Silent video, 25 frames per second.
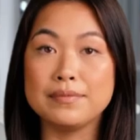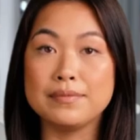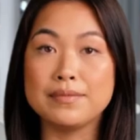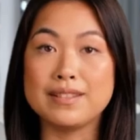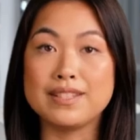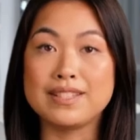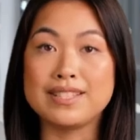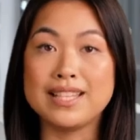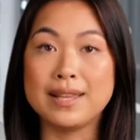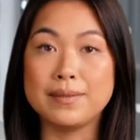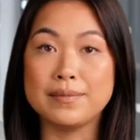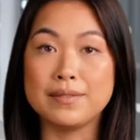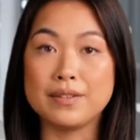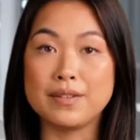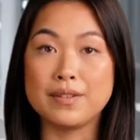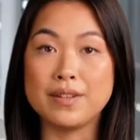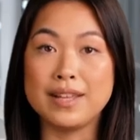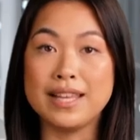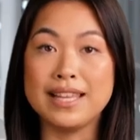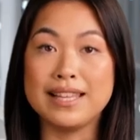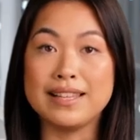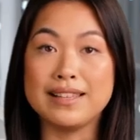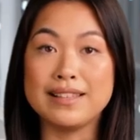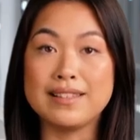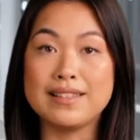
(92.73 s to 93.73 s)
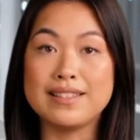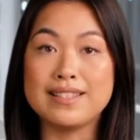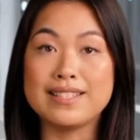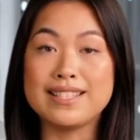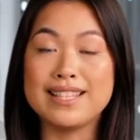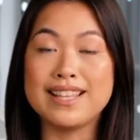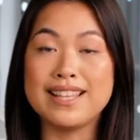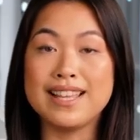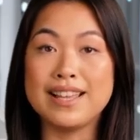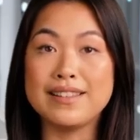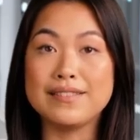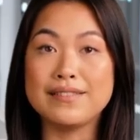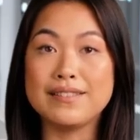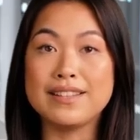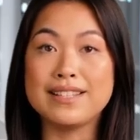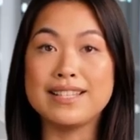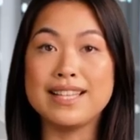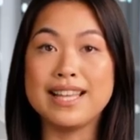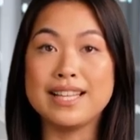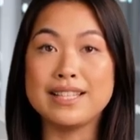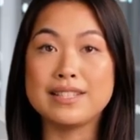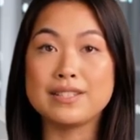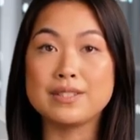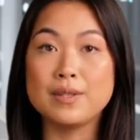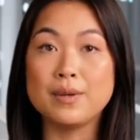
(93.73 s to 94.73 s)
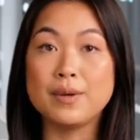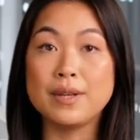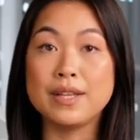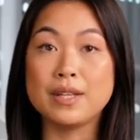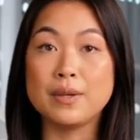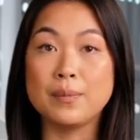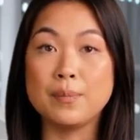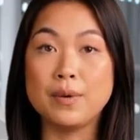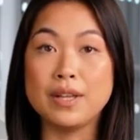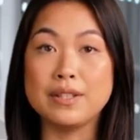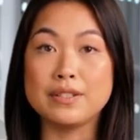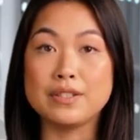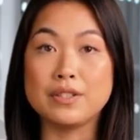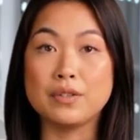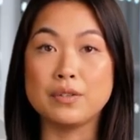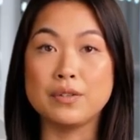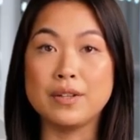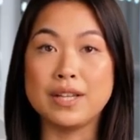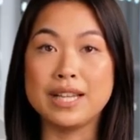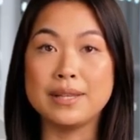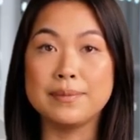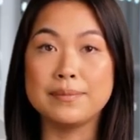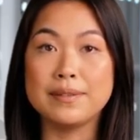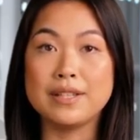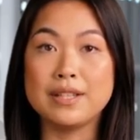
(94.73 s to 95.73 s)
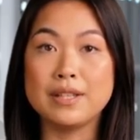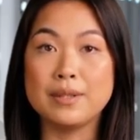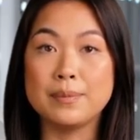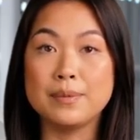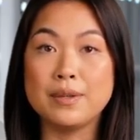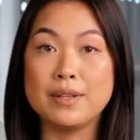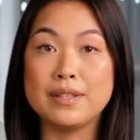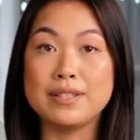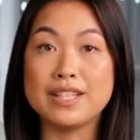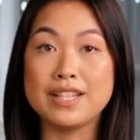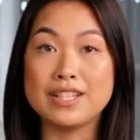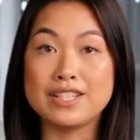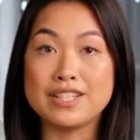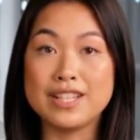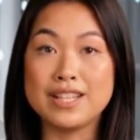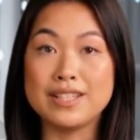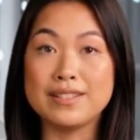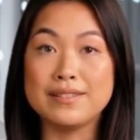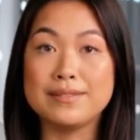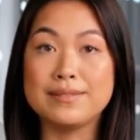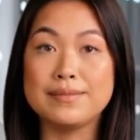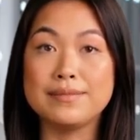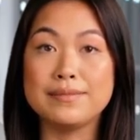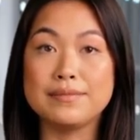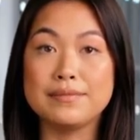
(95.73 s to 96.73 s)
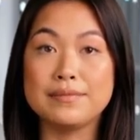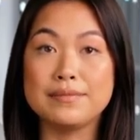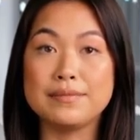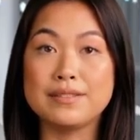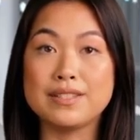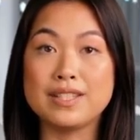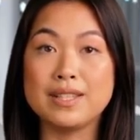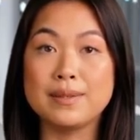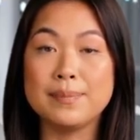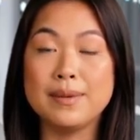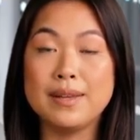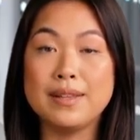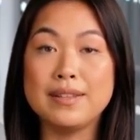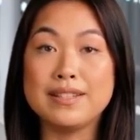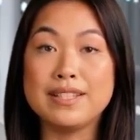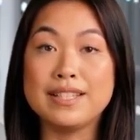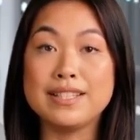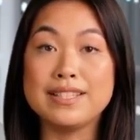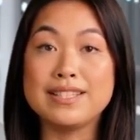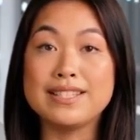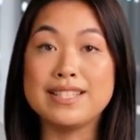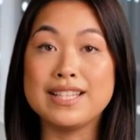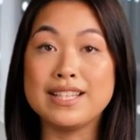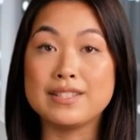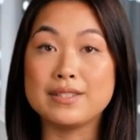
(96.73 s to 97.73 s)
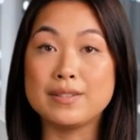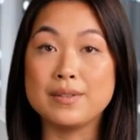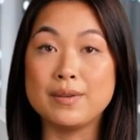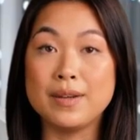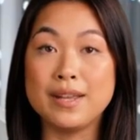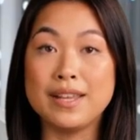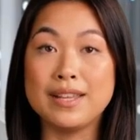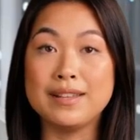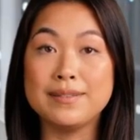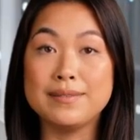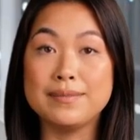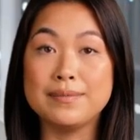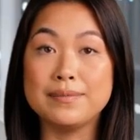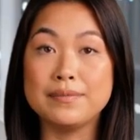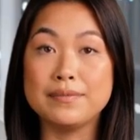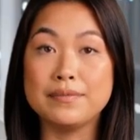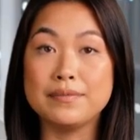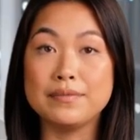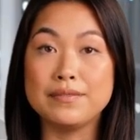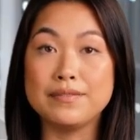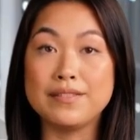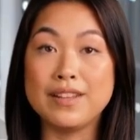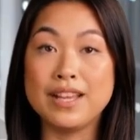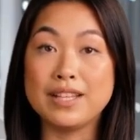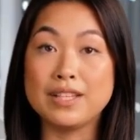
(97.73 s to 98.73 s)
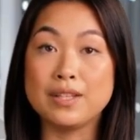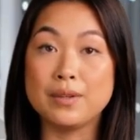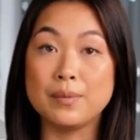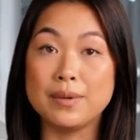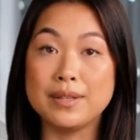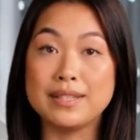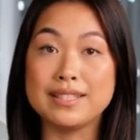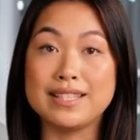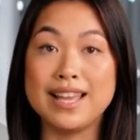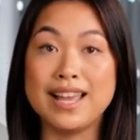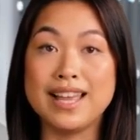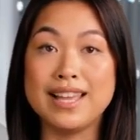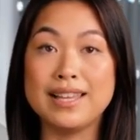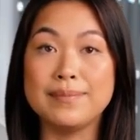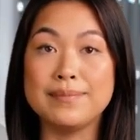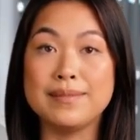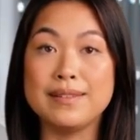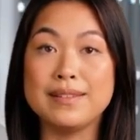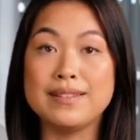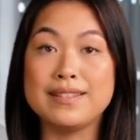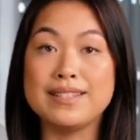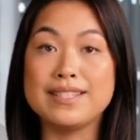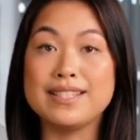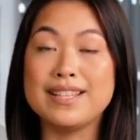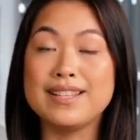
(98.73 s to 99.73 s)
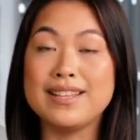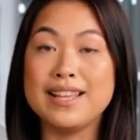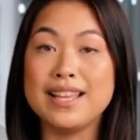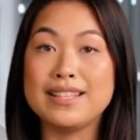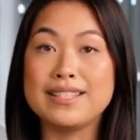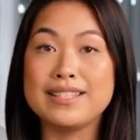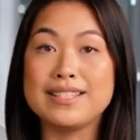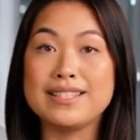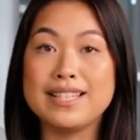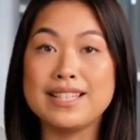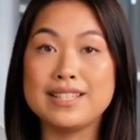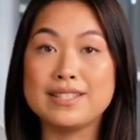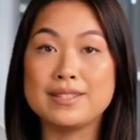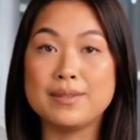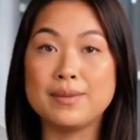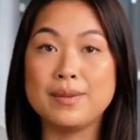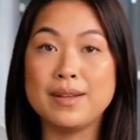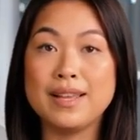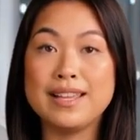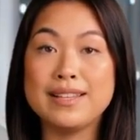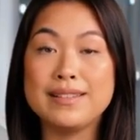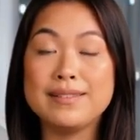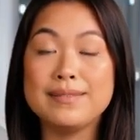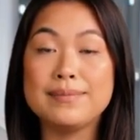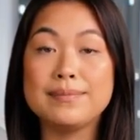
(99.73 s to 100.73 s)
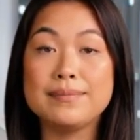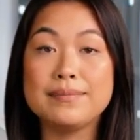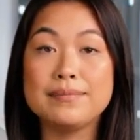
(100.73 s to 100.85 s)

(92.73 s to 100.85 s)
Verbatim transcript: Step 3 Select the disk where you want to create the new partition. Suppose it's disk 1. Then you would type select disk 1.